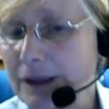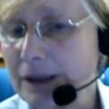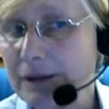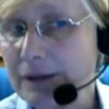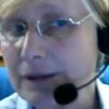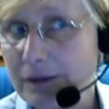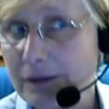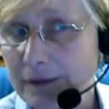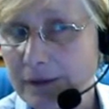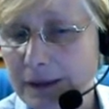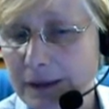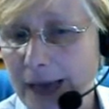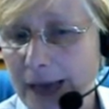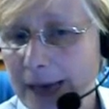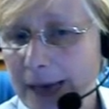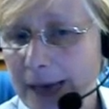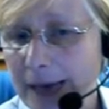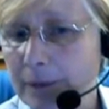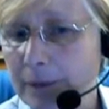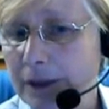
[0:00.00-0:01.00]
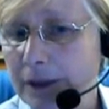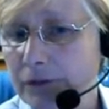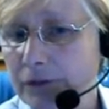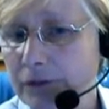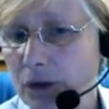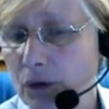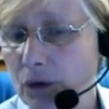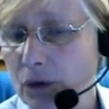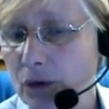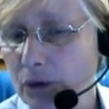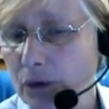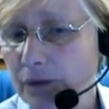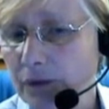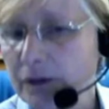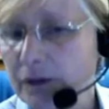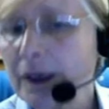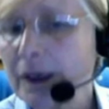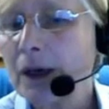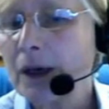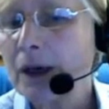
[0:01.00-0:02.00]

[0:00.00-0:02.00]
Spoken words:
This is the library, of course.